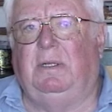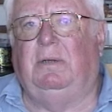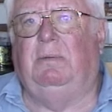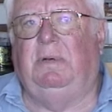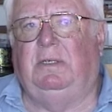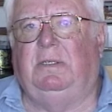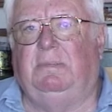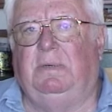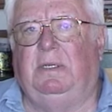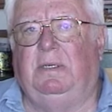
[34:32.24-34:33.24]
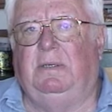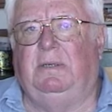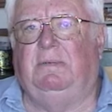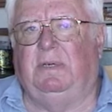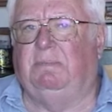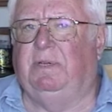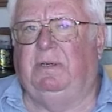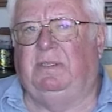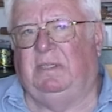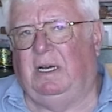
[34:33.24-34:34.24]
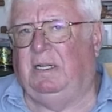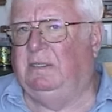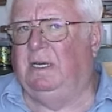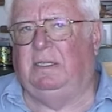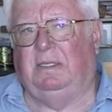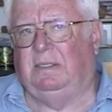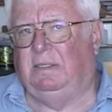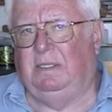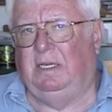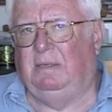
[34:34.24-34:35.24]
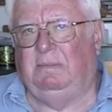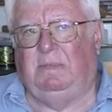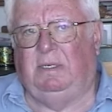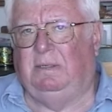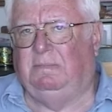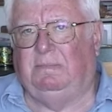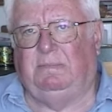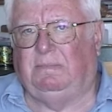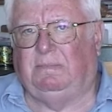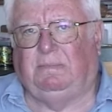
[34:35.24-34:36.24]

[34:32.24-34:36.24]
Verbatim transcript: So the whole bunch is pretty, you know, worked pretty good. Sally's got this damn um,